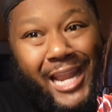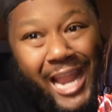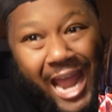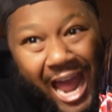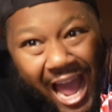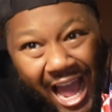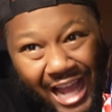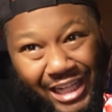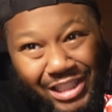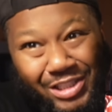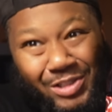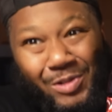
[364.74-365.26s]

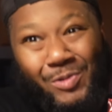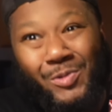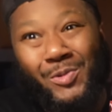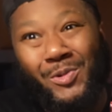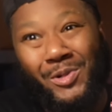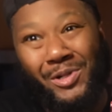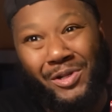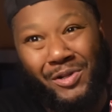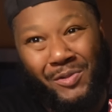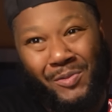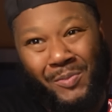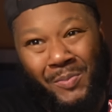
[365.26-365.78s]

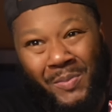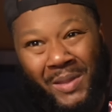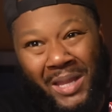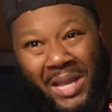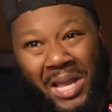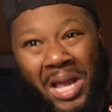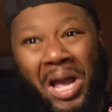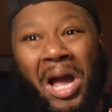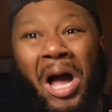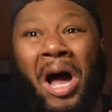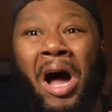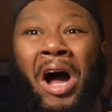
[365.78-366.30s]
natural
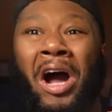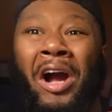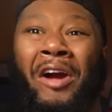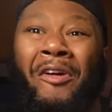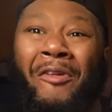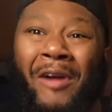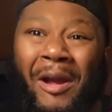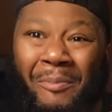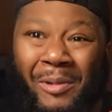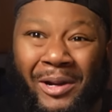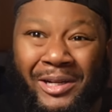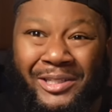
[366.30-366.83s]

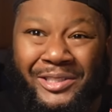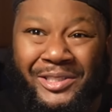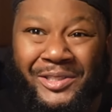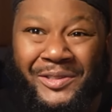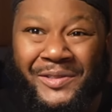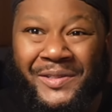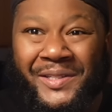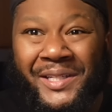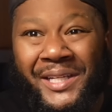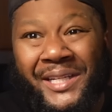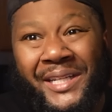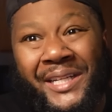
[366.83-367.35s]
cranberry
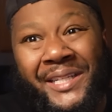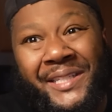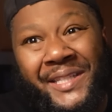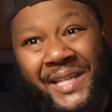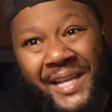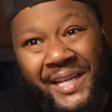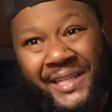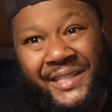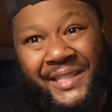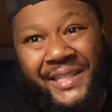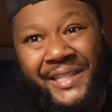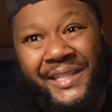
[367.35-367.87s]
juice. It's
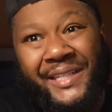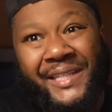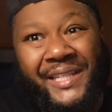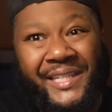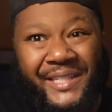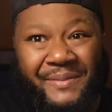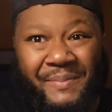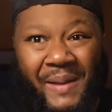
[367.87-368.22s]
nasty. This